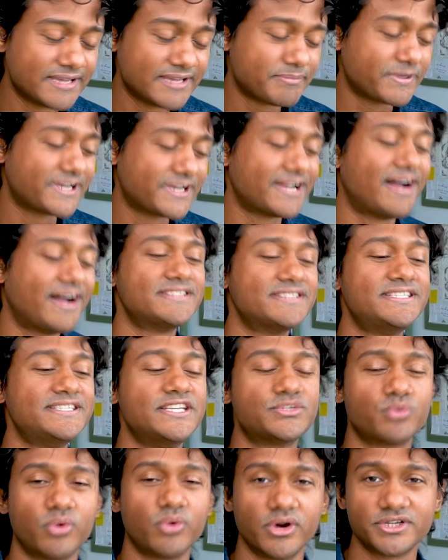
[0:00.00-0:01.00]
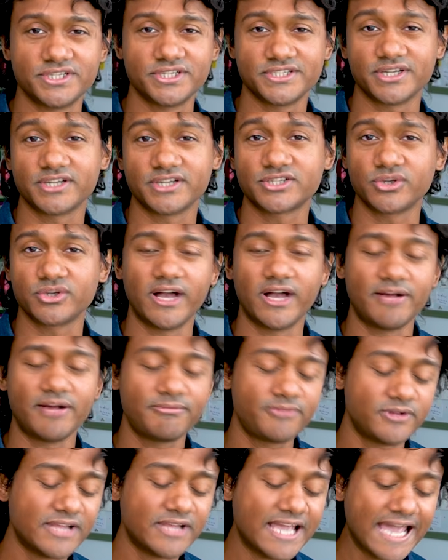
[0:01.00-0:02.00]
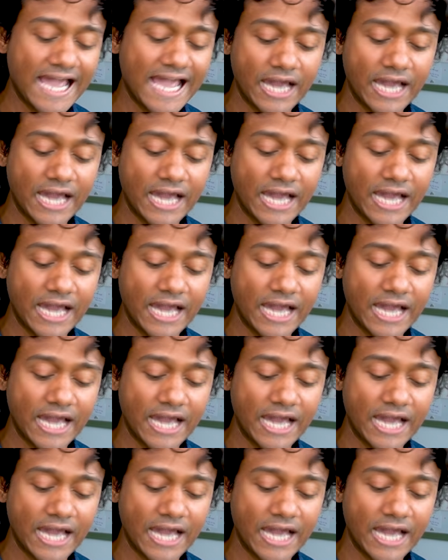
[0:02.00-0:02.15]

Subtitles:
because these worksheets are so helpful.